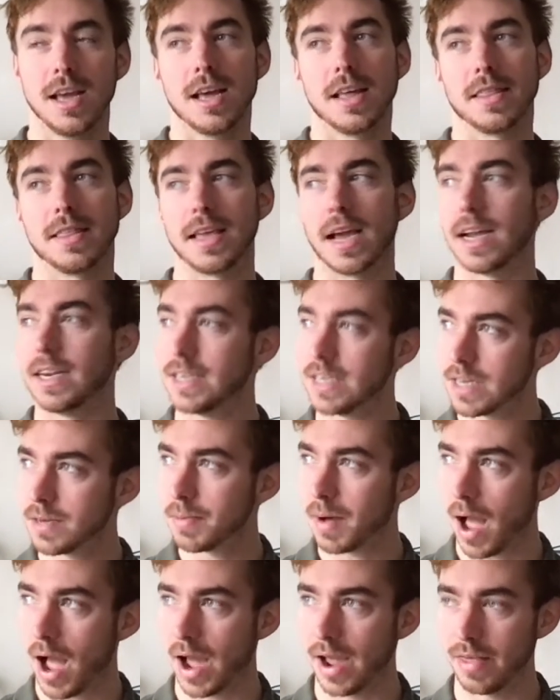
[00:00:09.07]
The idea
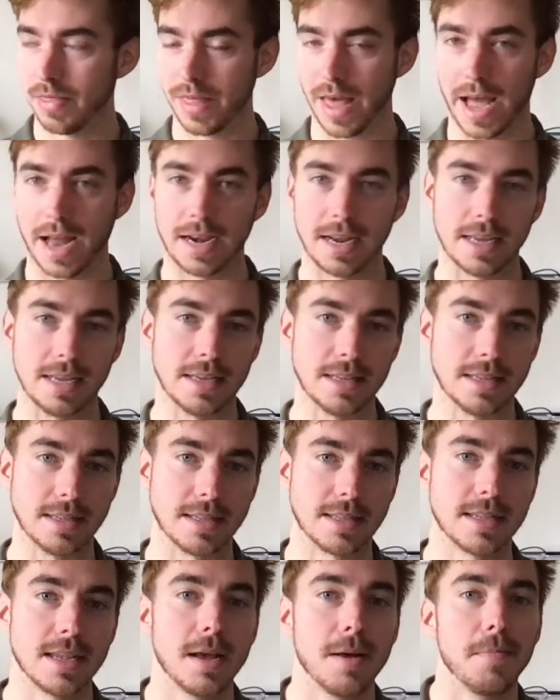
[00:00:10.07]
behind that
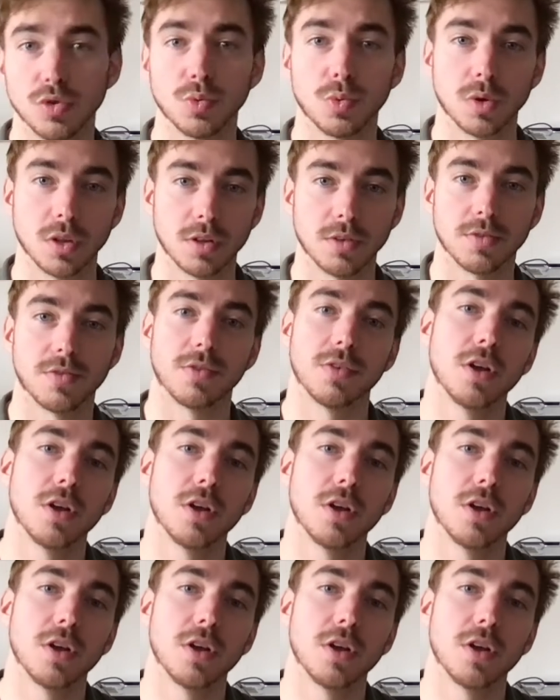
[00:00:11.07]
is you will